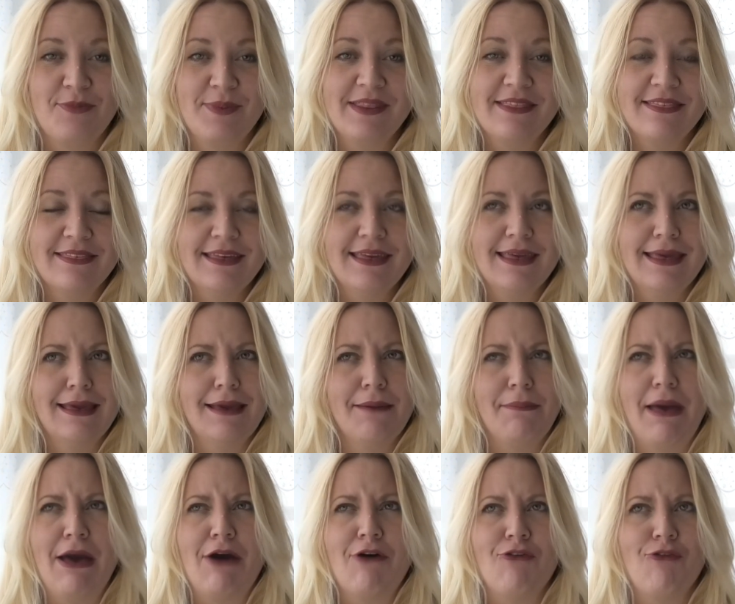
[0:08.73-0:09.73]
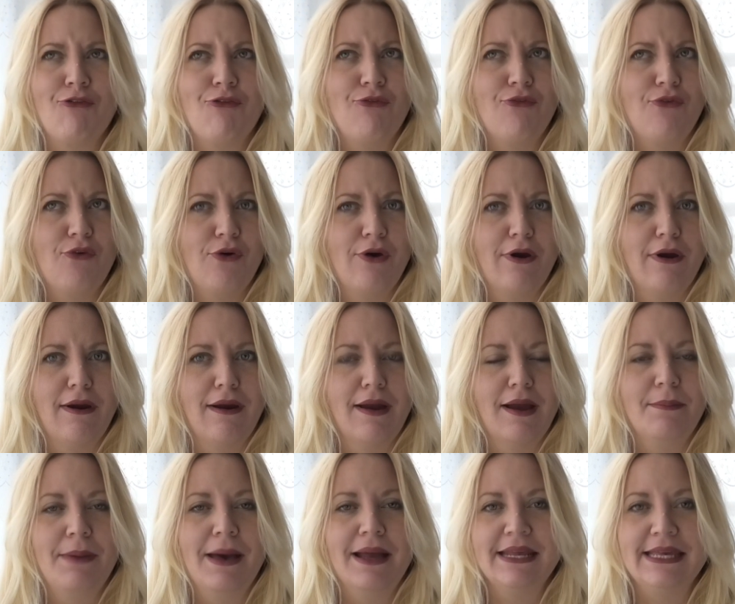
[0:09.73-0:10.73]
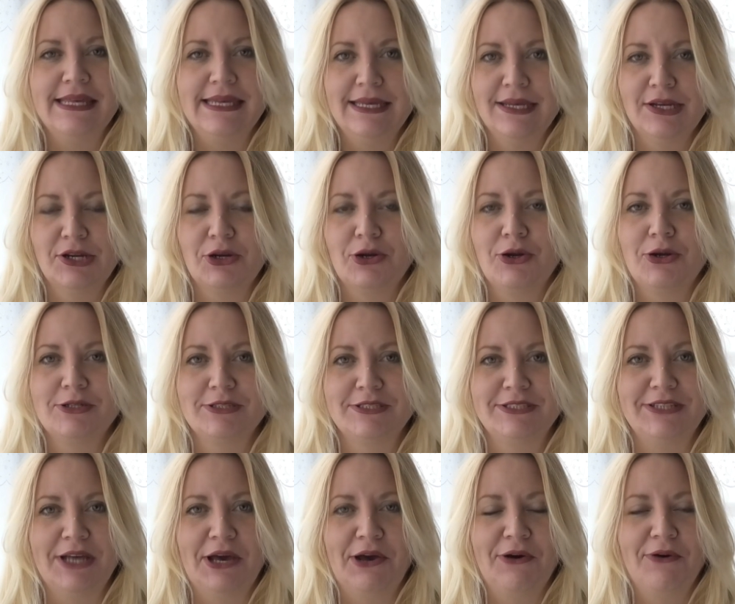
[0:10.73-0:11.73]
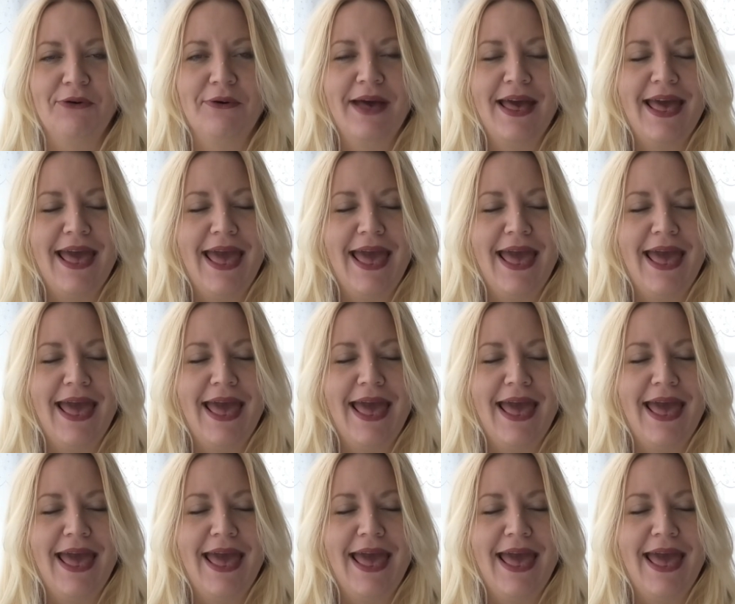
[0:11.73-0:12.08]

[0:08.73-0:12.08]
been thinking about for about a year or so,